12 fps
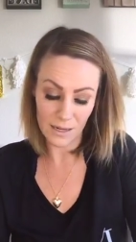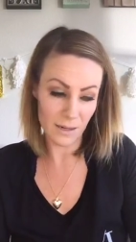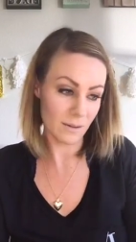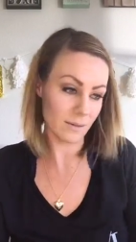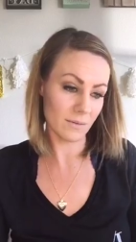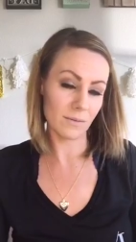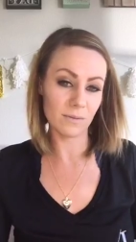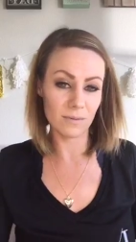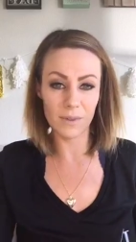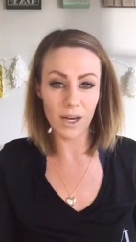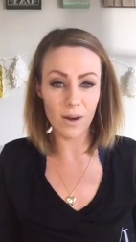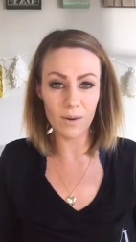And,
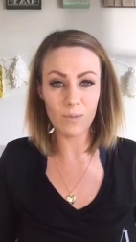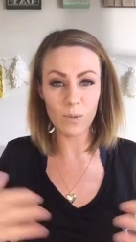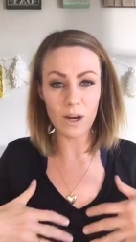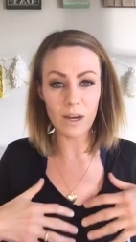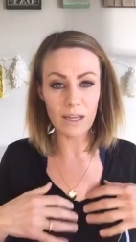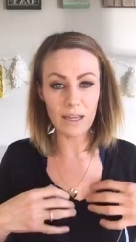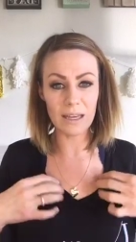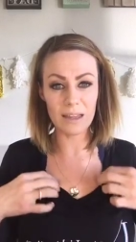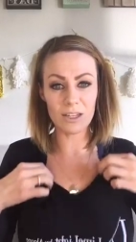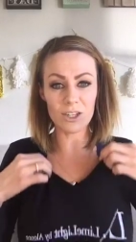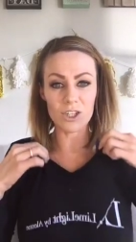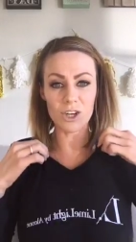you know, I'm wearing
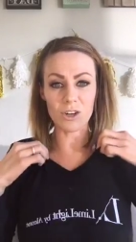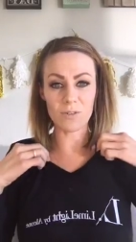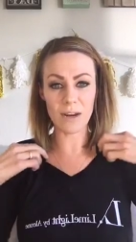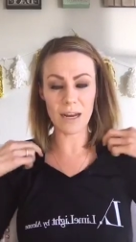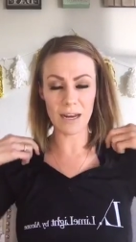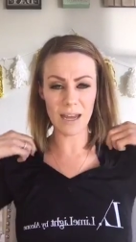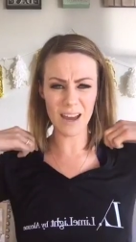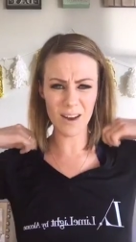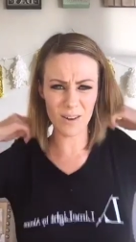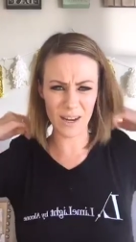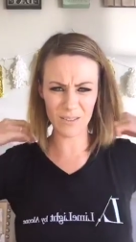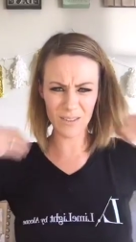like the shirt right
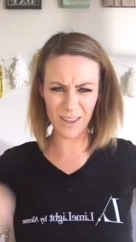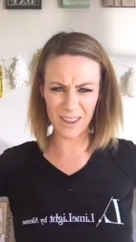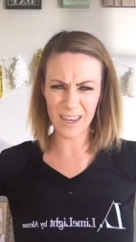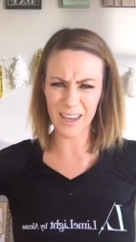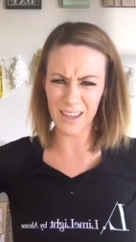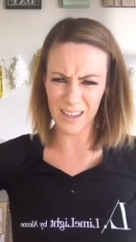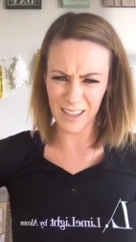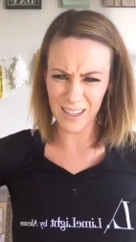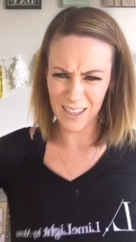now and everything